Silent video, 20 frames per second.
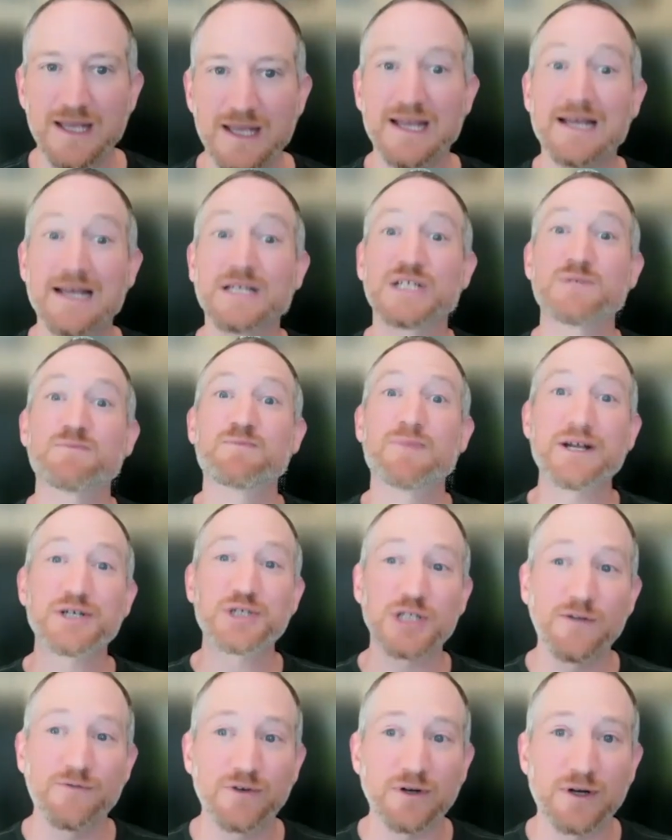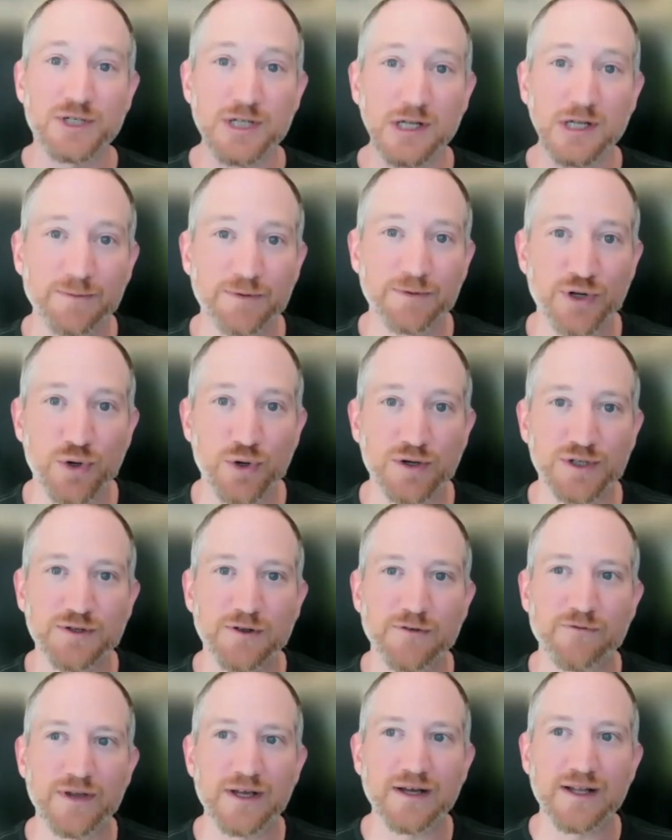Especially for us solopreneurs
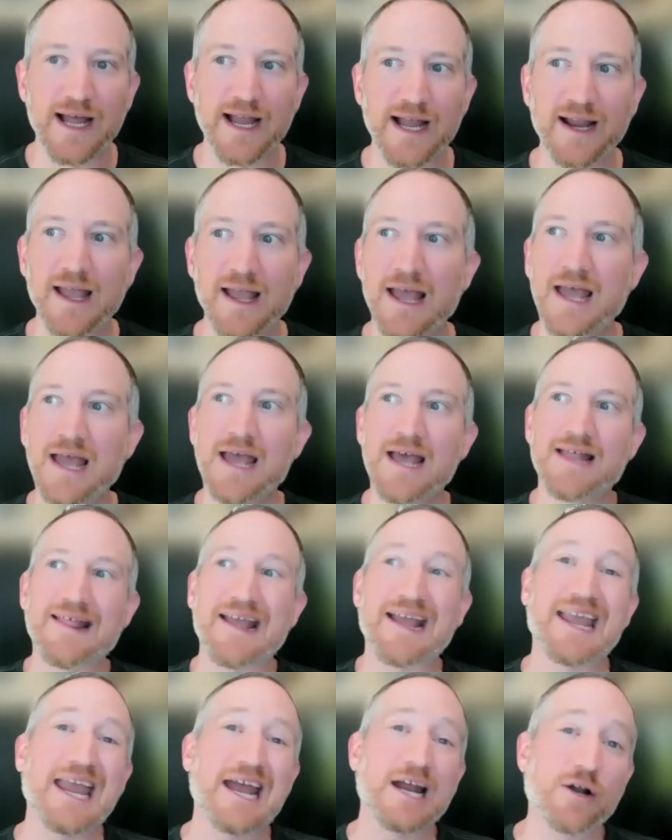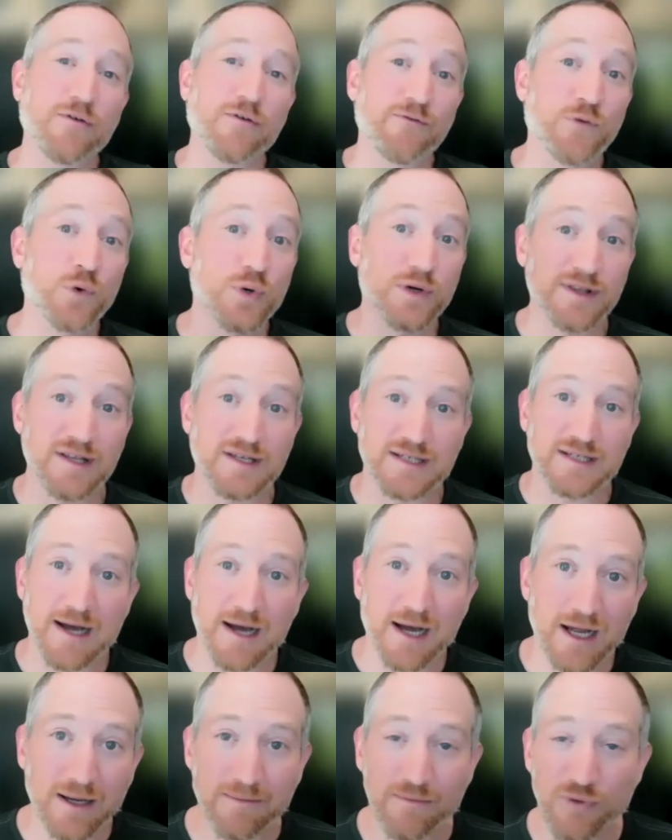who feel like they can't afford the
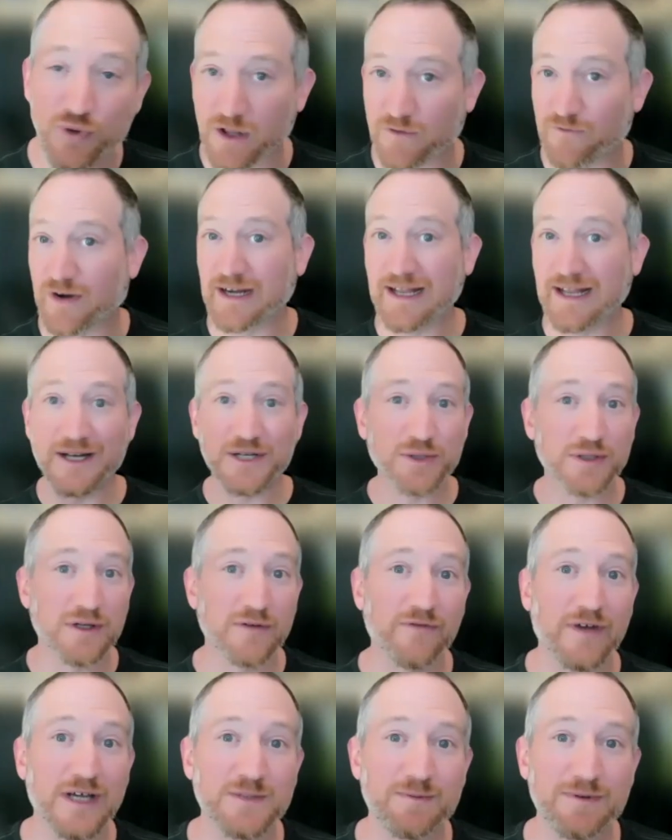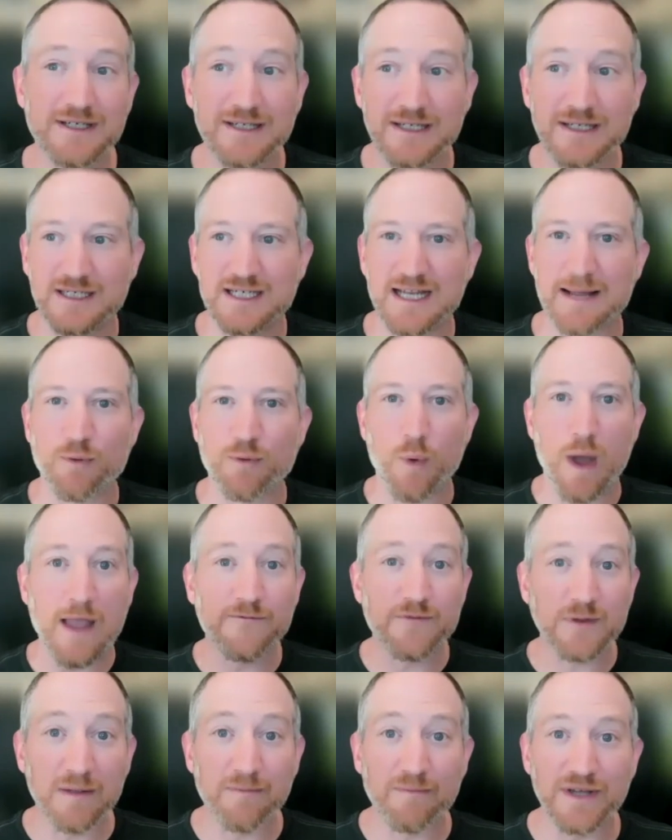time or the financial investment to step away
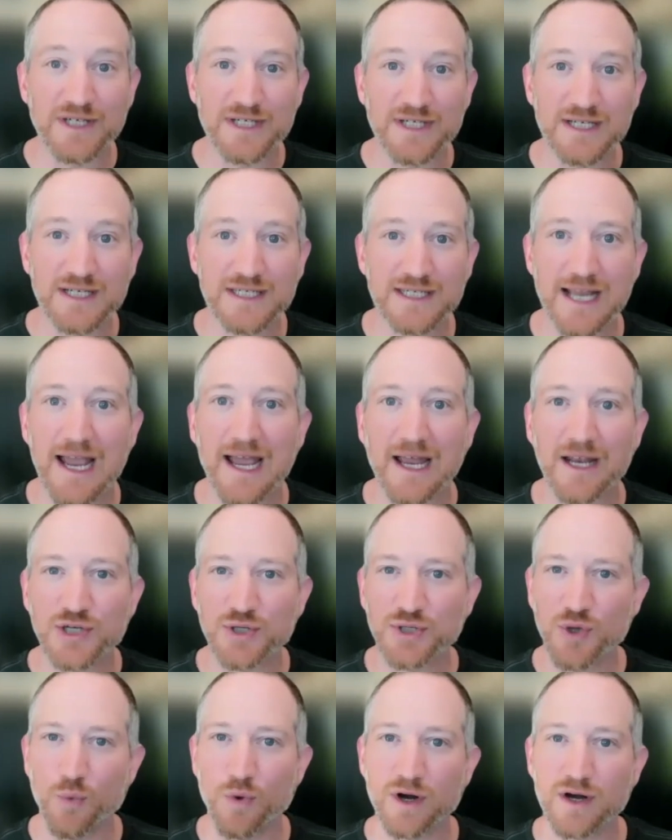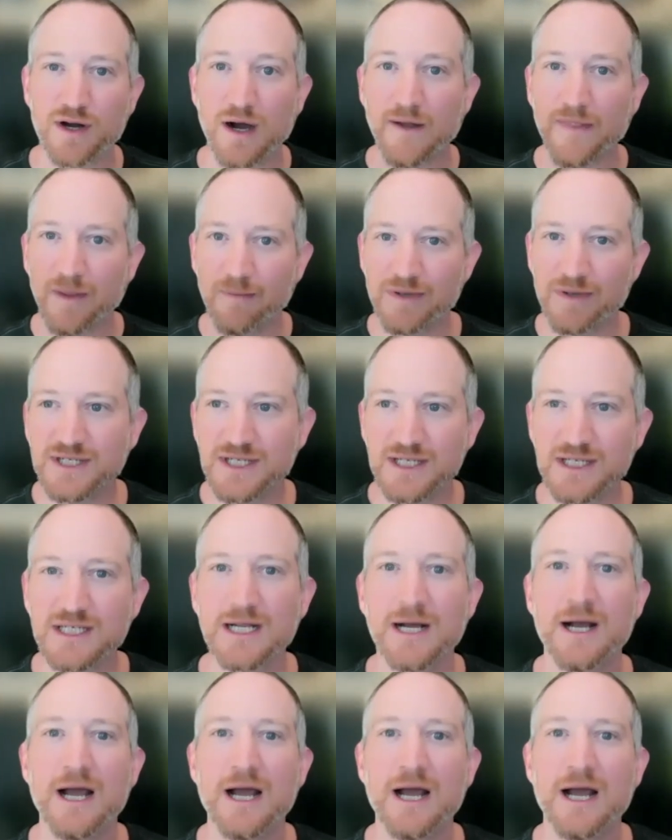from the business and do the work on the business,